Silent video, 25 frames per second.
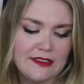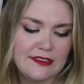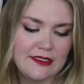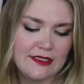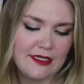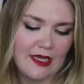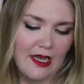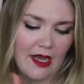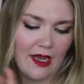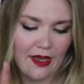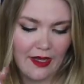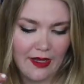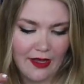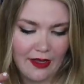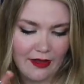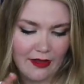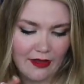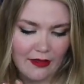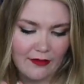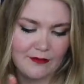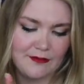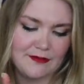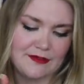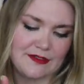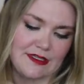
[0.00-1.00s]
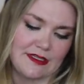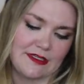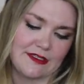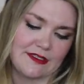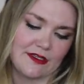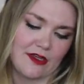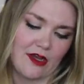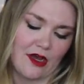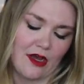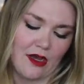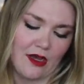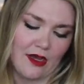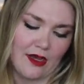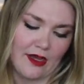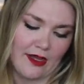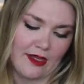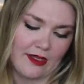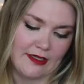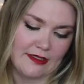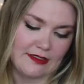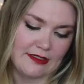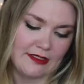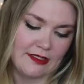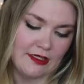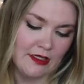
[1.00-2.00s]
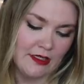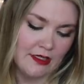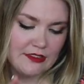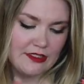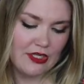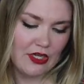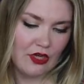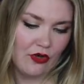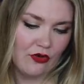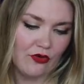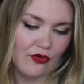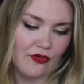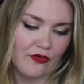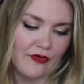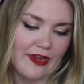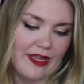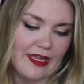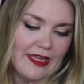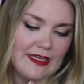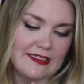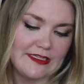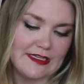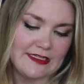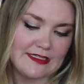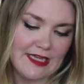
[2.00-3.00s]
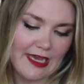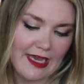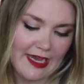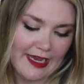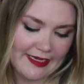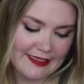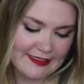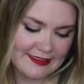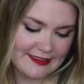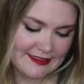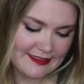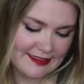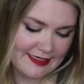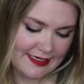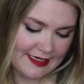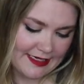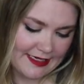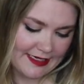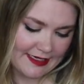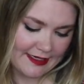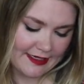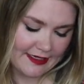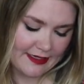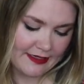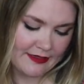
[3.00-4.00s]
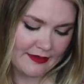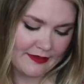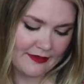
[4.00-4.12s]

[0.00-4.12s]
Tums, it's got deodorant, a Tide stick,